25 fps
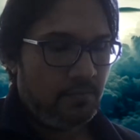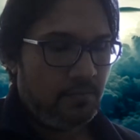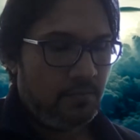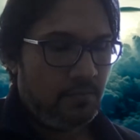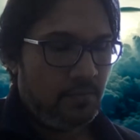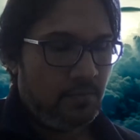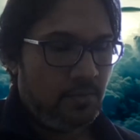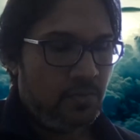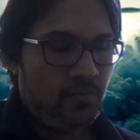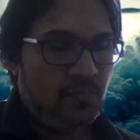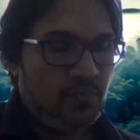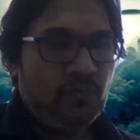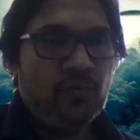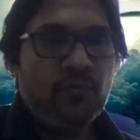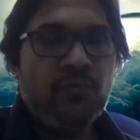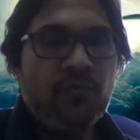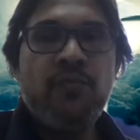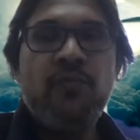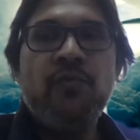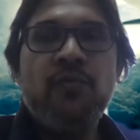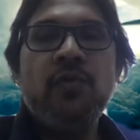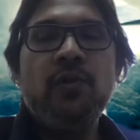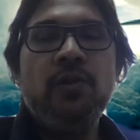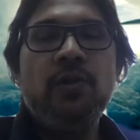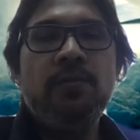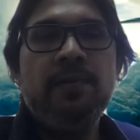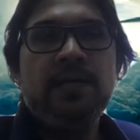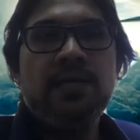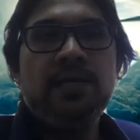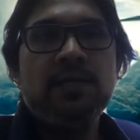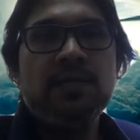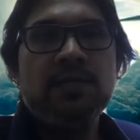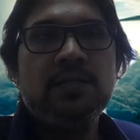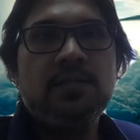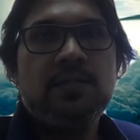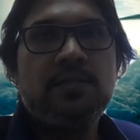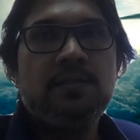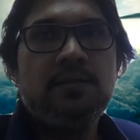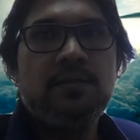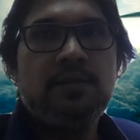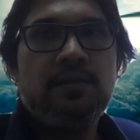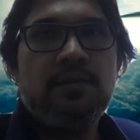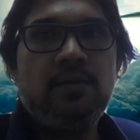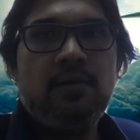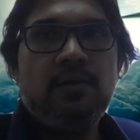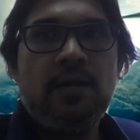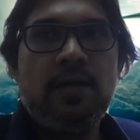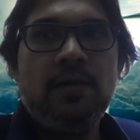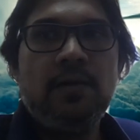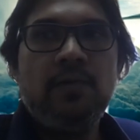most fruitful because
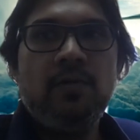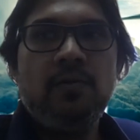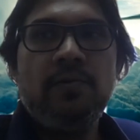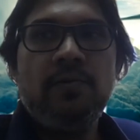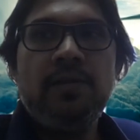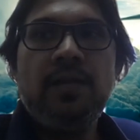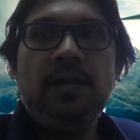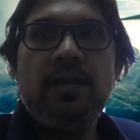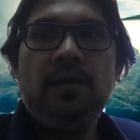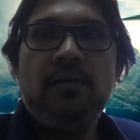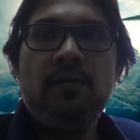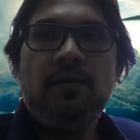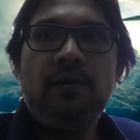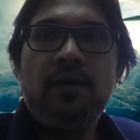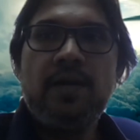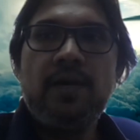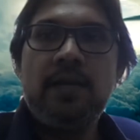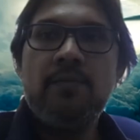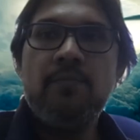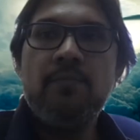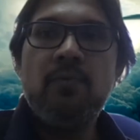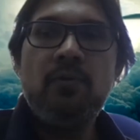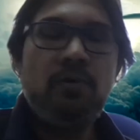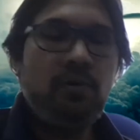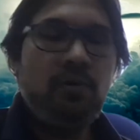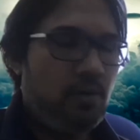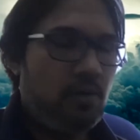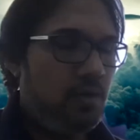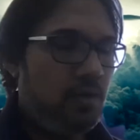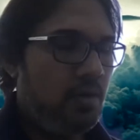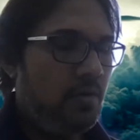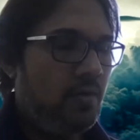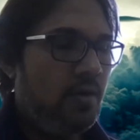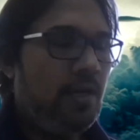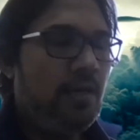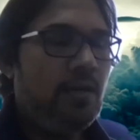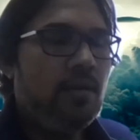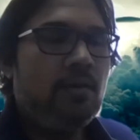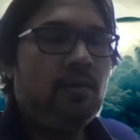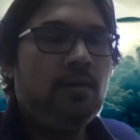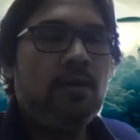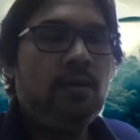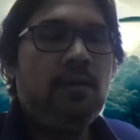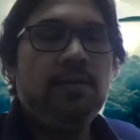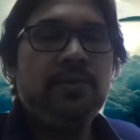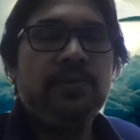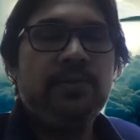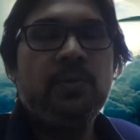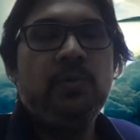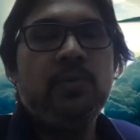uh, I don't know whether you have read a book called Trillion
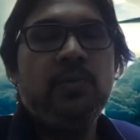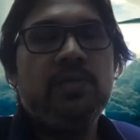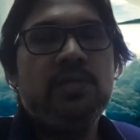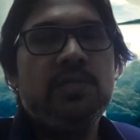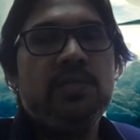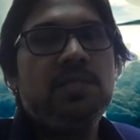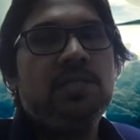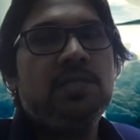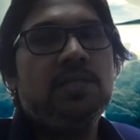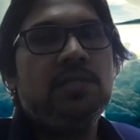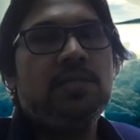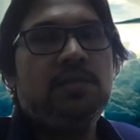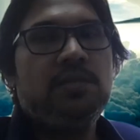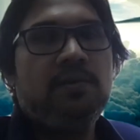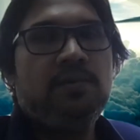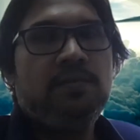Dollar Coach.